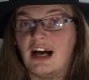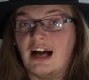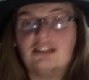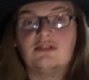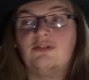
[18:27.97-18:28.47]

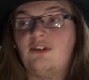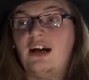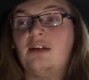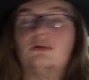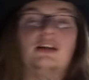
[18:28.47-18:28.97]
Ice and
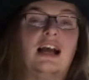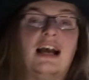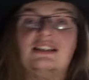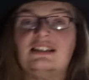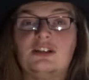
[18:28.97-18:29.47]
Fire wrote
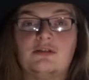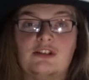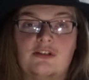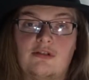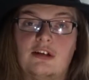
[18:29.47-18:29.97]
at each
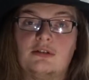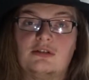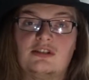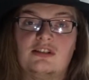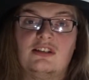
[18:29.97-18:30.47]
other's
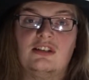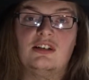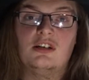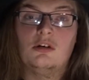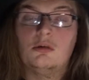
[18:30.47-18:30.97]
throats,
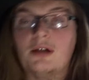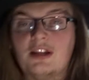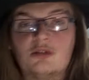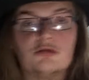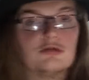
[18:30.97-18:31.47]
while
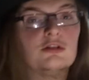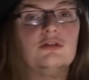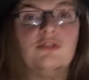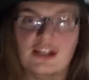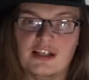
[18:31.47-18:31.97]
the
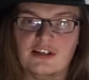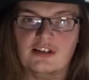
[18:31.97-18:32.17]
true villain,